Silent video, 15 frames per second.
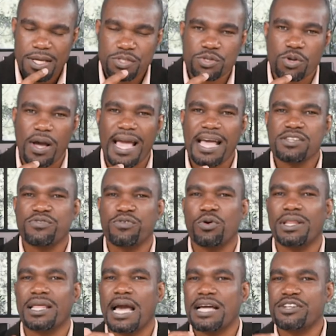So as
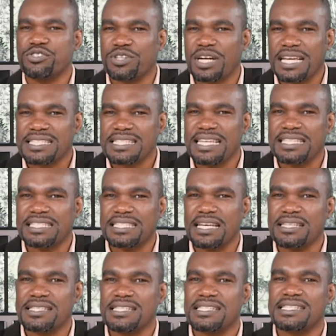for the address, it
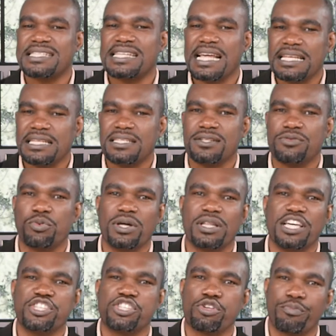doesn't state
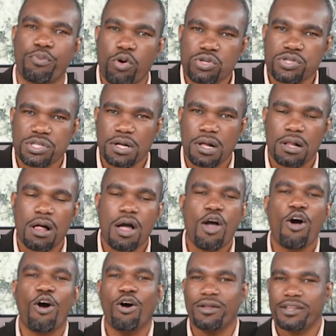whether it's the postal
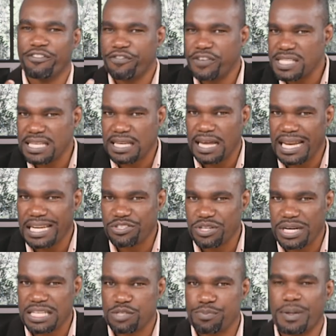or the physical
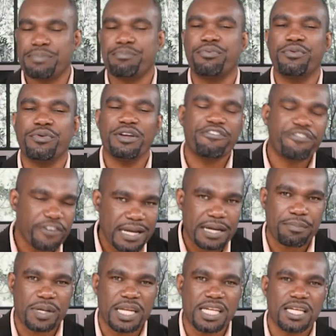address, but
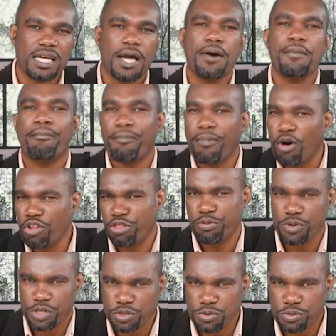preferably
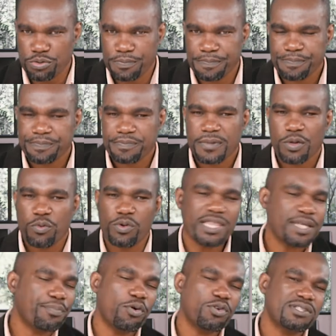both will do. With
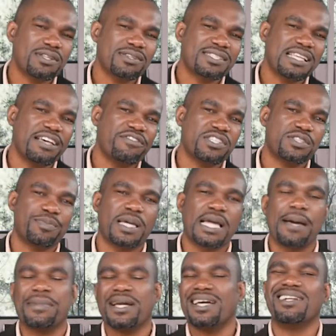the postal service
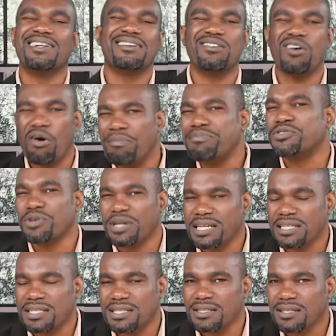becoming a little
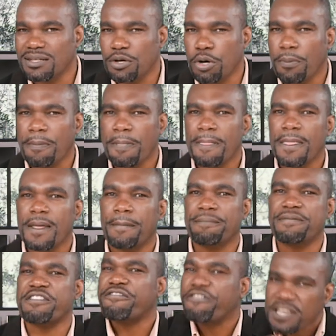obsolete, you know,
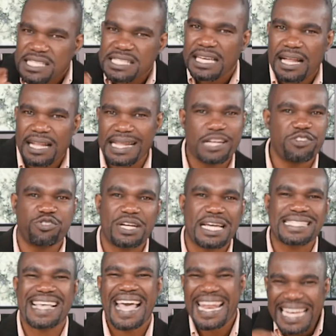the physical
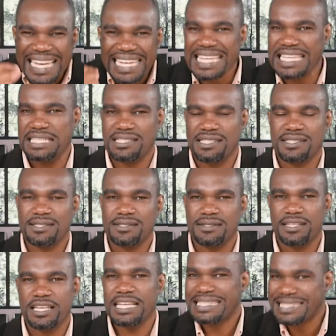address at least
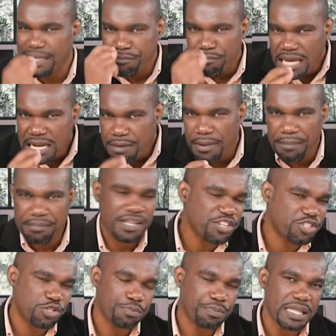is the minimum
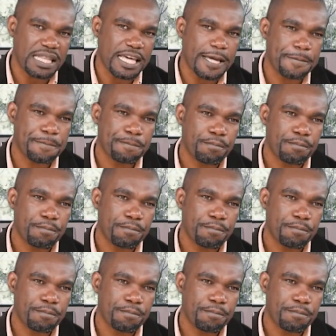that should be there.